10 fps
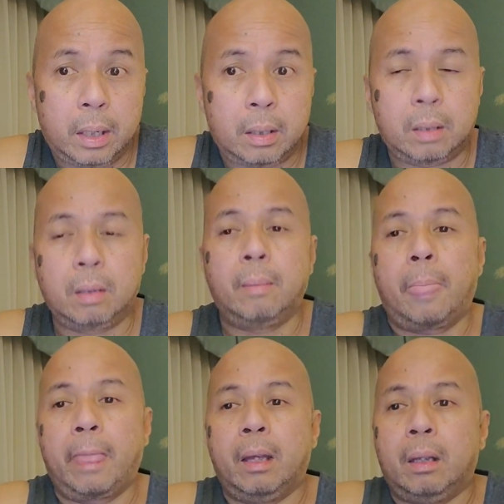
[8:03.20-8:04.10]
it.
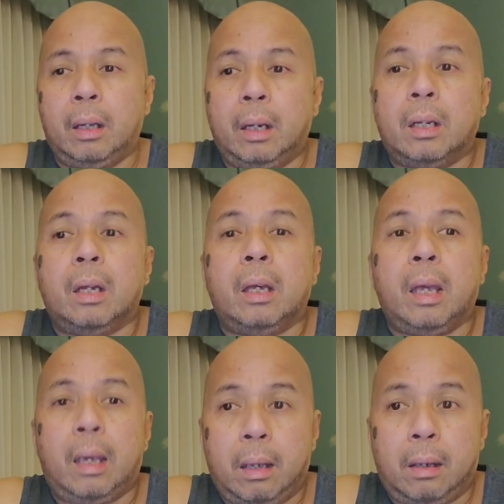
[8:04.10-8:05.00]

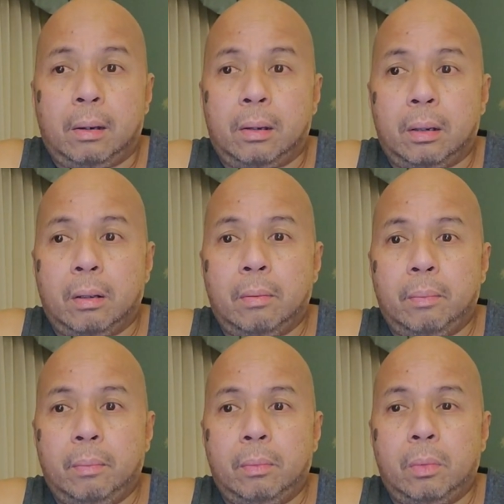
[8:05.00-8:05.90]
And
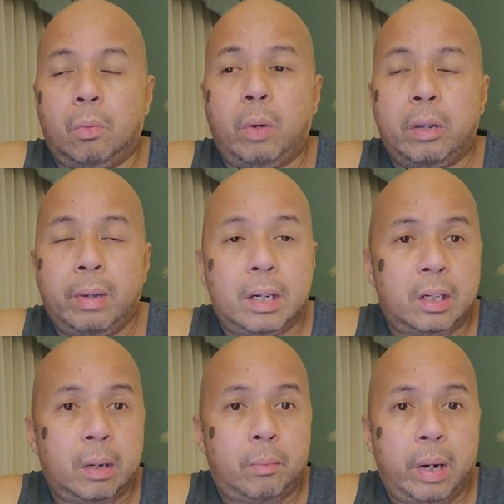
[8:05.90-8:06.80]
when you eat a
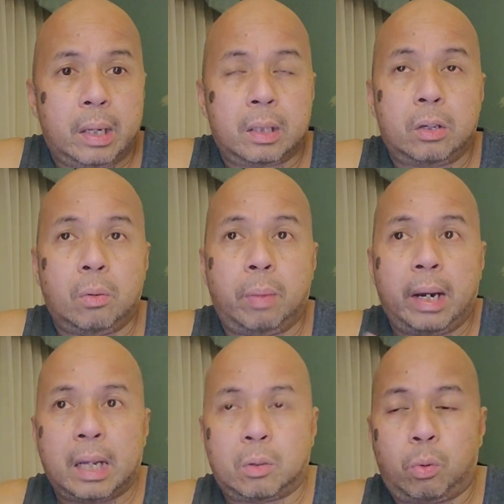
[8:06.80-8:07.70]
chicken breast, your body
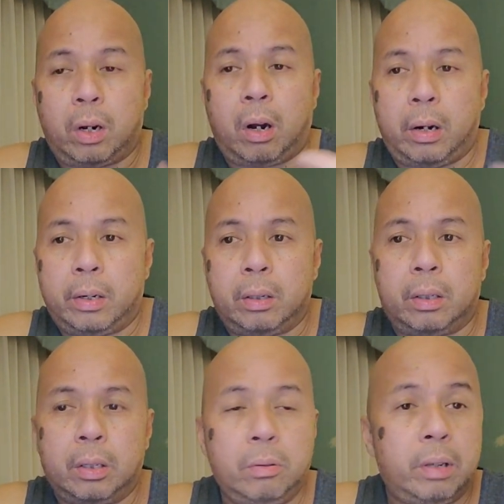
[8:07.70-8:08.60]
has to work harder
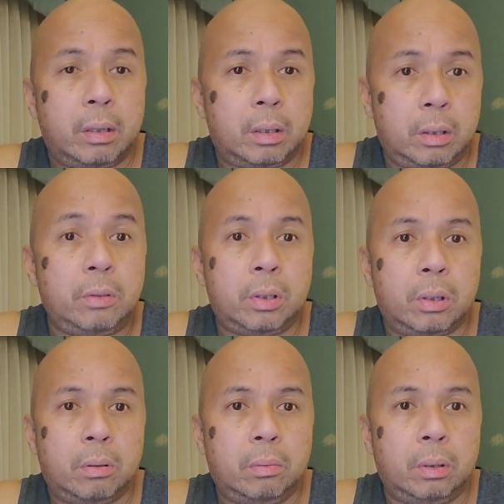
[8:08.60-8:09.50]
to do
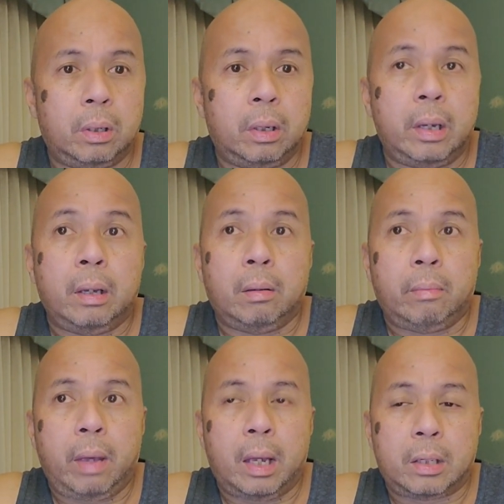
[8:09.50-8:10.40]
so.
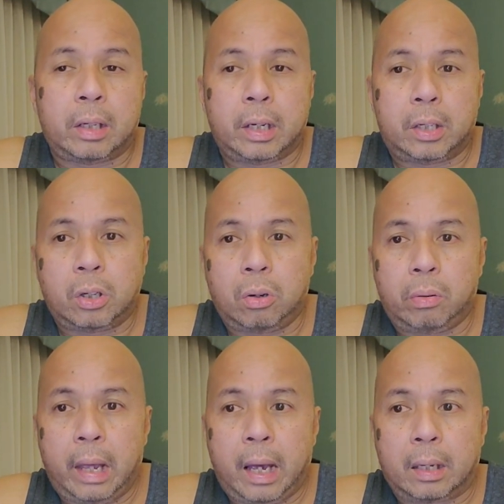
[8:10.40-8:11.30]
And studies show
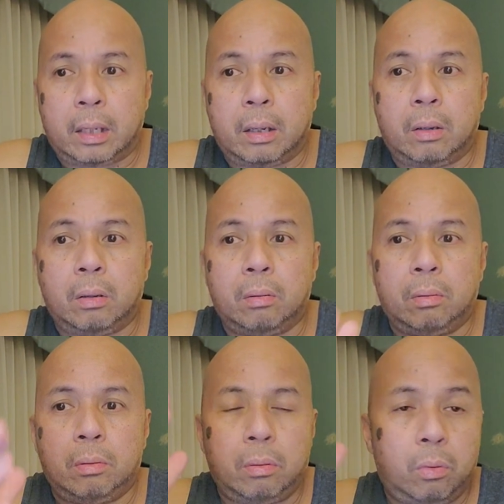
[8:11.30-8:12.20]
that
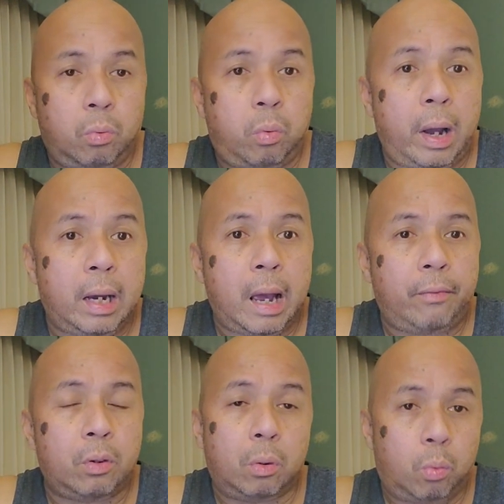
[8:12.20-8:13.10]
right
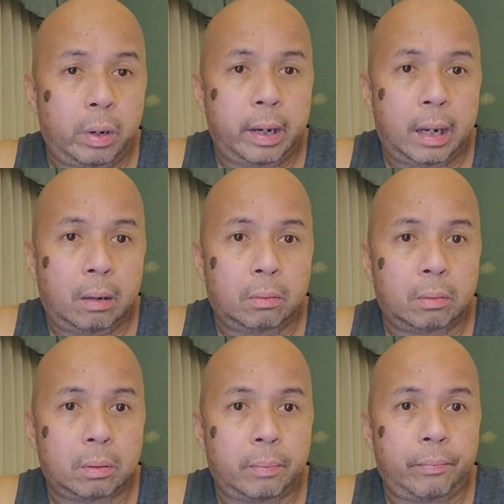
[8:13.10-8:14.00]
after a workout,
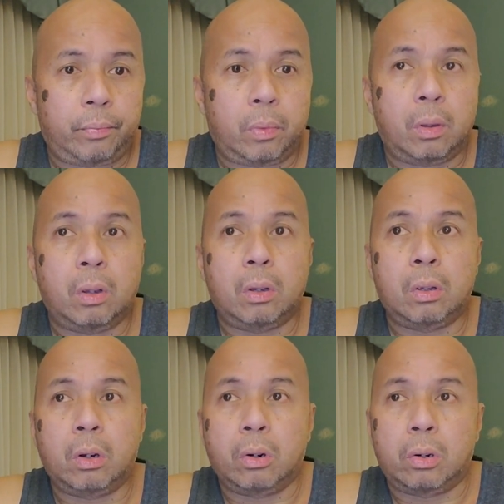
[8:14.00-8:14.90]

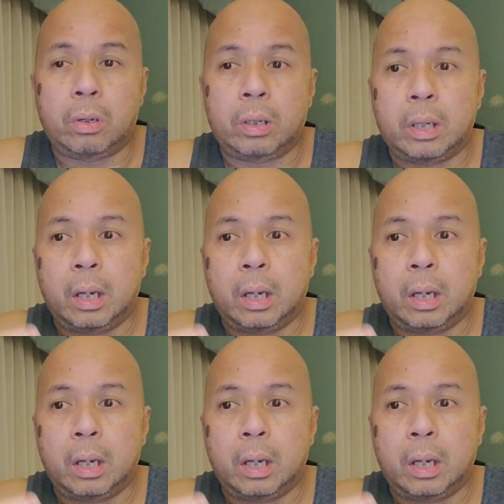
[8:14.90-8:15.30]
your